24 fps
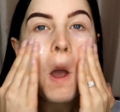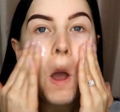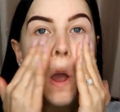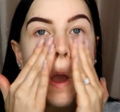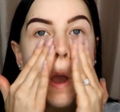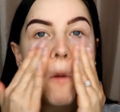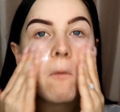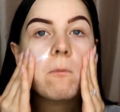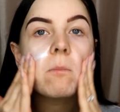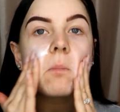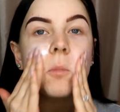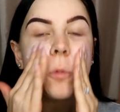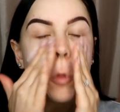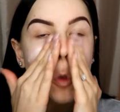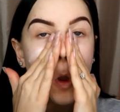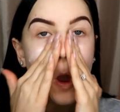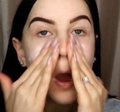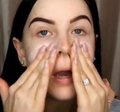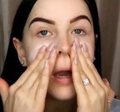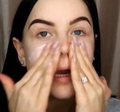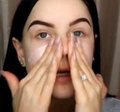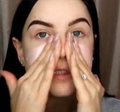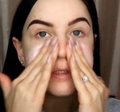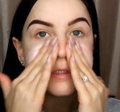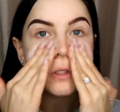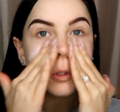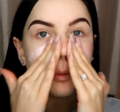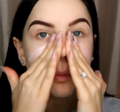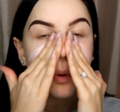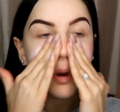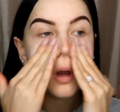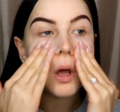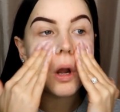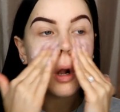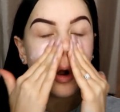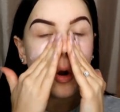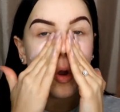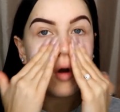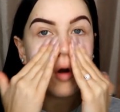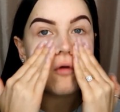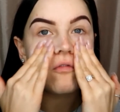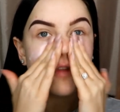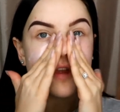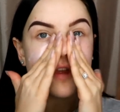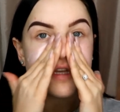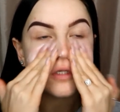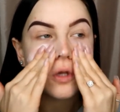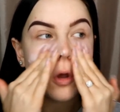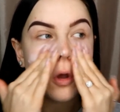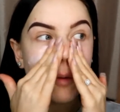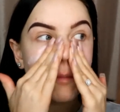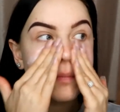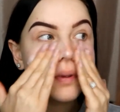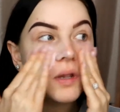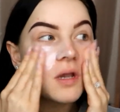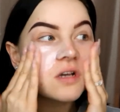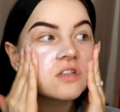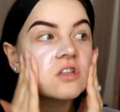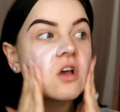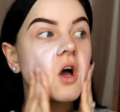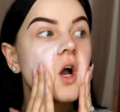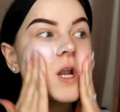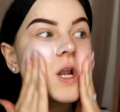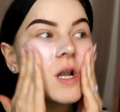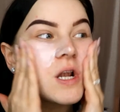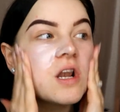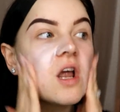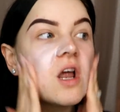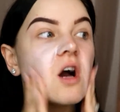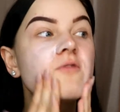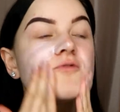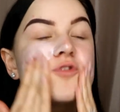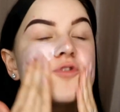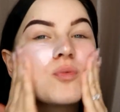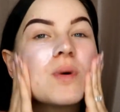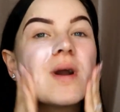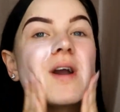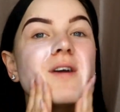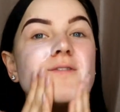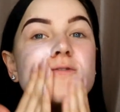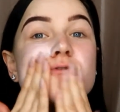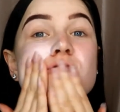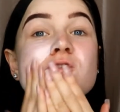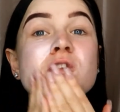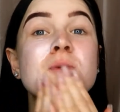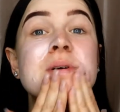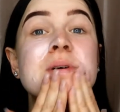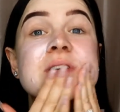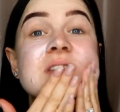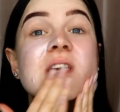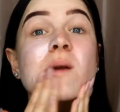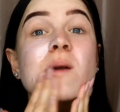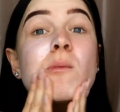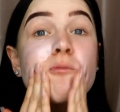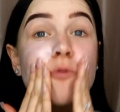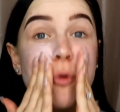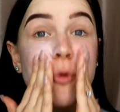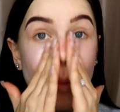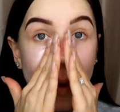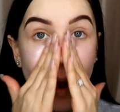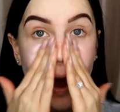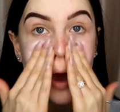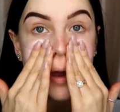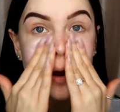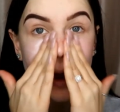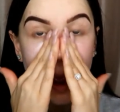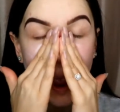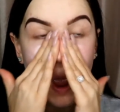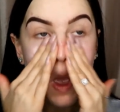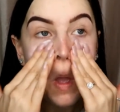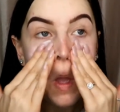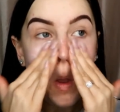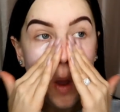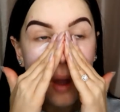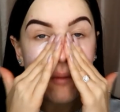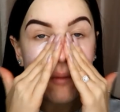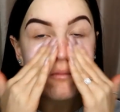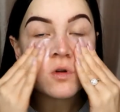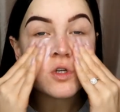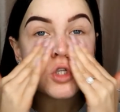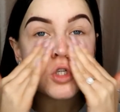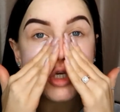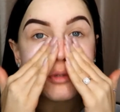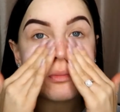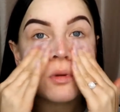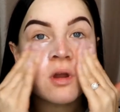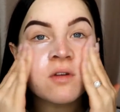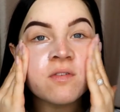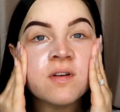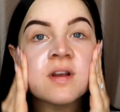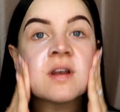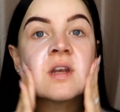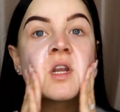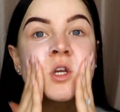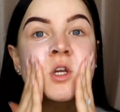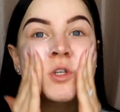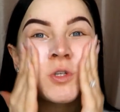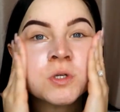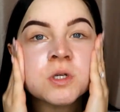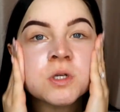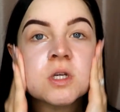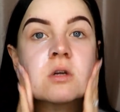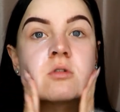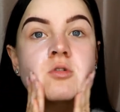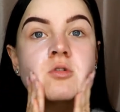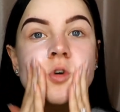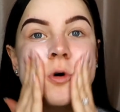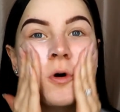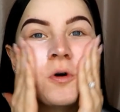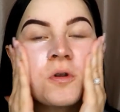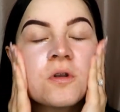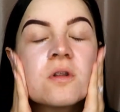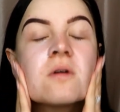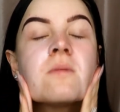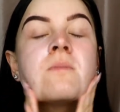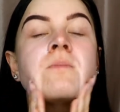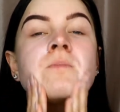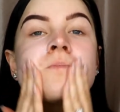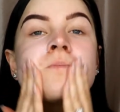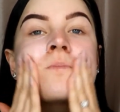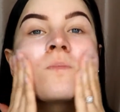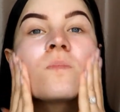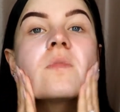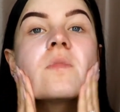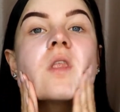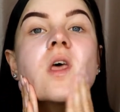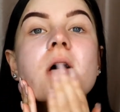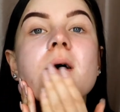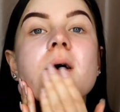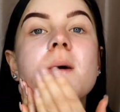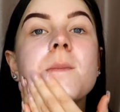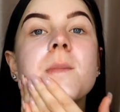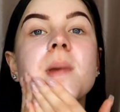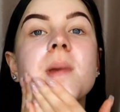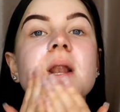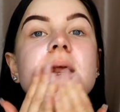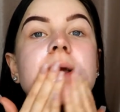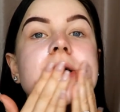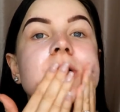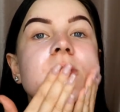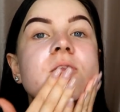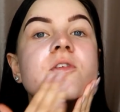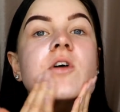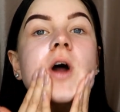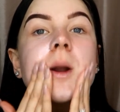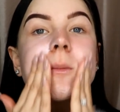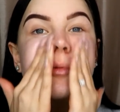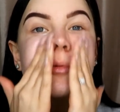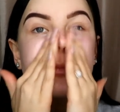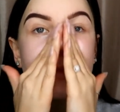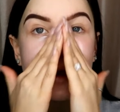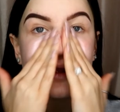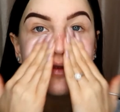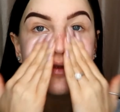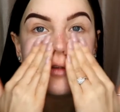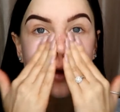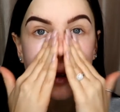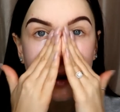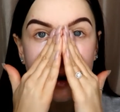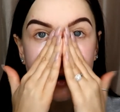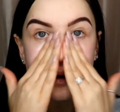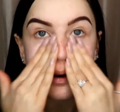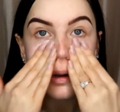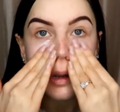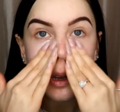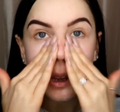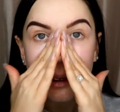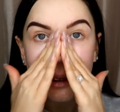Um, but I do put a lot of this on because I love the way it feels on my skin for one. And for two, my foundation goes on a million times better.